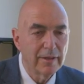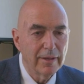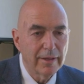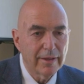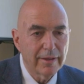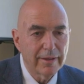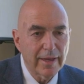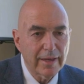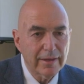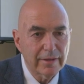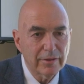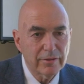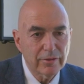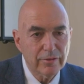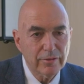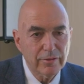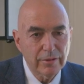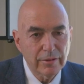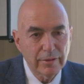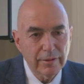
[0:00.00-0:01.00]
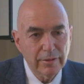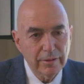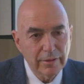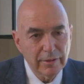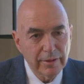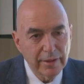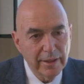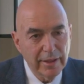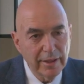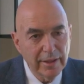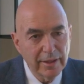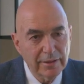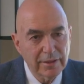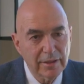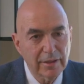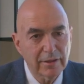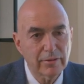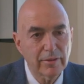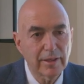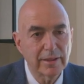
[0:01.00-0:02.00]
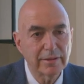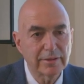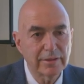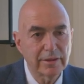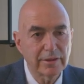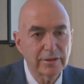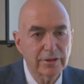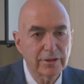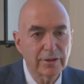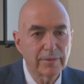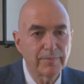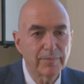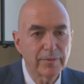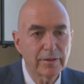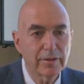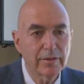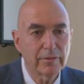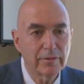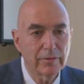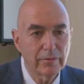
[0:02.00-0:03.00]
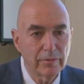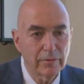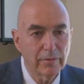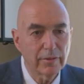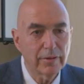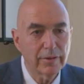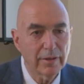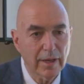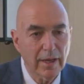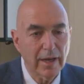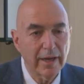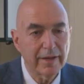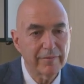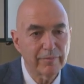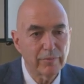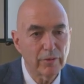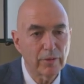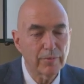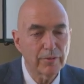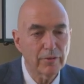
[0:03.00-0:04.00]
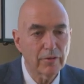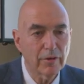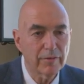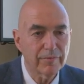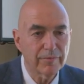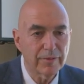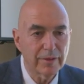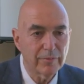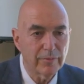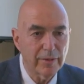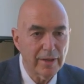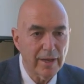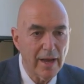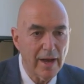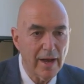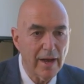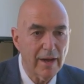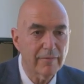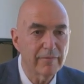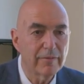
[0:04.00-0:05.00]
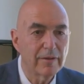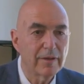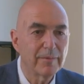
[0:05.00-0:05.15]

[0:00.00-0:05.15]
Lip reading: That could ease the transition to the kind of buprenorphine we have.